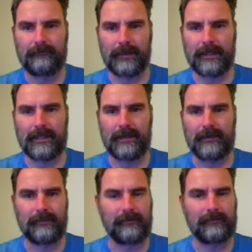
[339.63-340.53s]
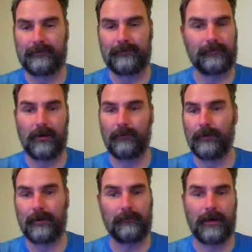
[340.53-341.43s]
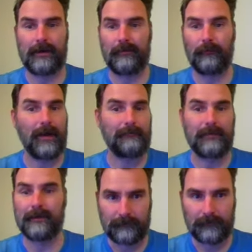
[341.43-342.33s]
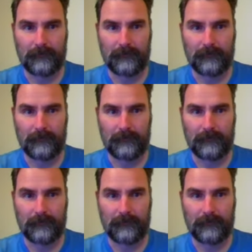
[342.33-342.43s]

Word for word: But again, this is all running right on the web, man.